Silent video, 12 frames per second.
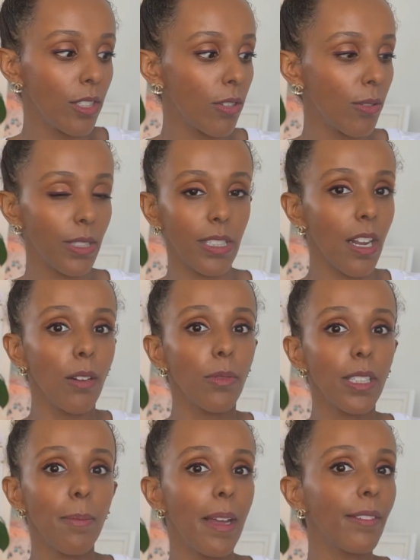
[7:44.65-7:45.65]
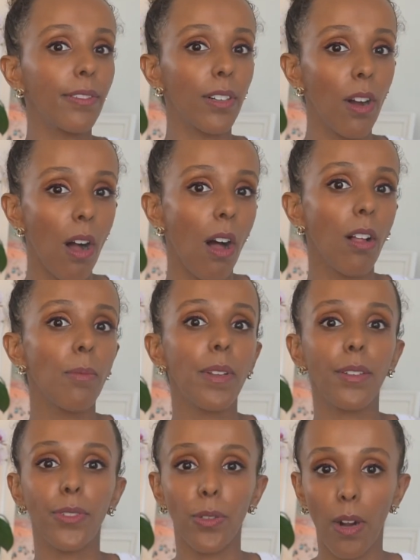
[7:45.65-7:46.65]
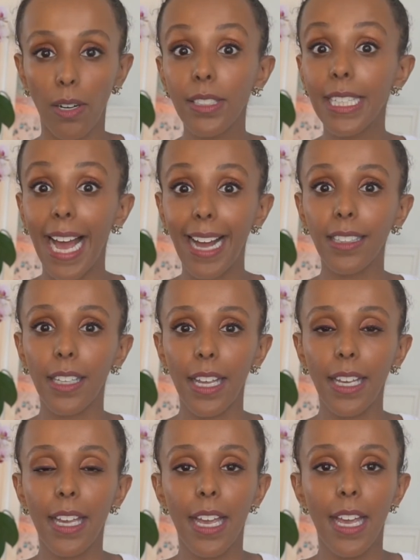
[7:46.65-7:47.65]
so it's not really meant for all, but if you are tackling